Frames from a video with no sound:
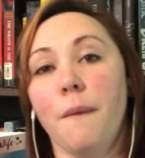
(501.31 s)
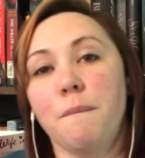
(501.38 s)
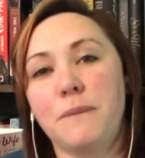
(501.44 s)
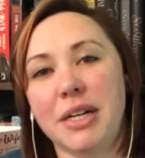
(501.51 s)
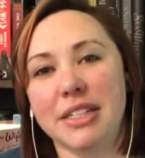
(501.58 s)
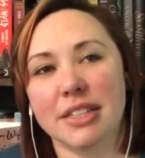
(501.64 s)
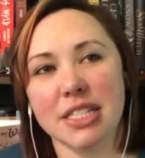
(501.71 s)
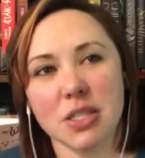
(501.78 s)

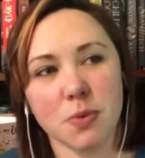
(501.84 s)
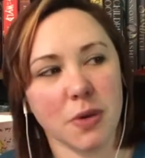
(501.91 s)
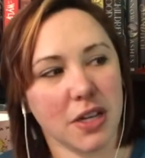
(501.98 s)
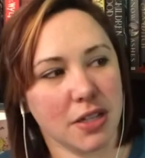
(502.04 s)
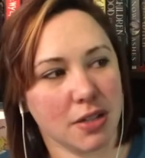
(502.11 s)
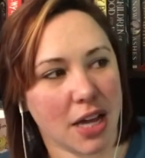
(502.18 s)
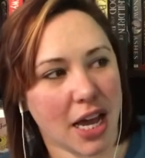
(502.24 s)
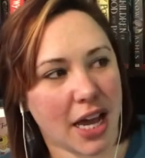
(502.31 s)
But this
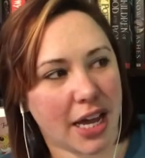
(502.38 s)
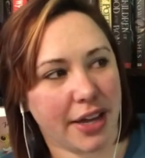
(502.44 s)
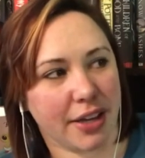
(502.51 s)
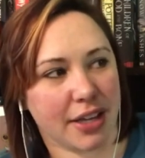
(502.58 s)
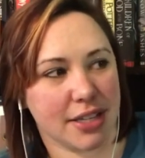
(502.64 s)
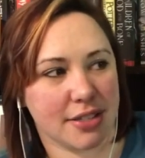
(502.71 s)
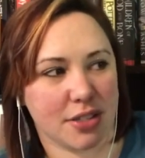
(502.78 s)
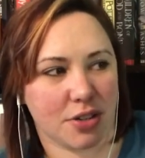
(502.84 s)
one, I
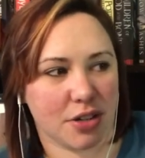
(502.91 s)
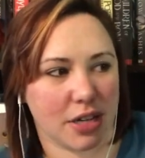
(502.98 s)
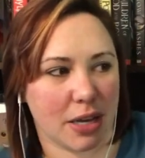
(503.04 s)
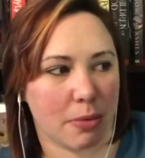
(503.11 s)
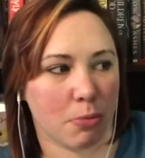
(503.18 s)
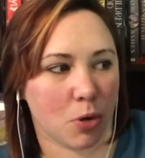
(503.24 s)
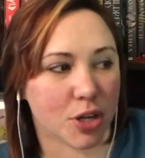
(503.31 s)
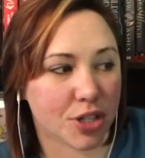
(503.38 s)
considered it
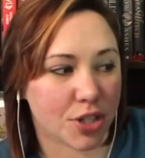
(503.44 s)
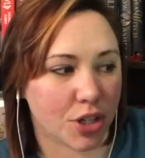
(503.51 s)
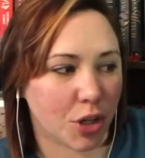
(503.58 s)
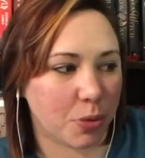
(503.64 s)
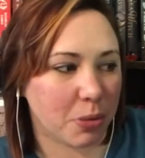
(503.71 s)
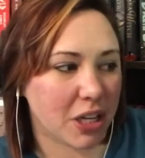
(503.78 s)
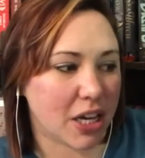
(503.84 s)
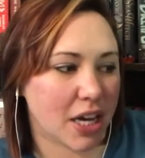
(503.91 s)
more so
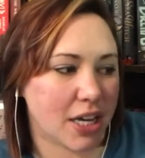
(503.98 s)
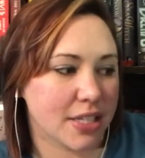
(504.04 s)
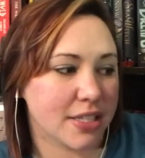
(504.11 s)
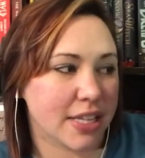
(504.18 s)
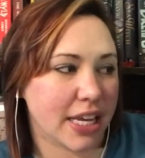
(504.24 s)
because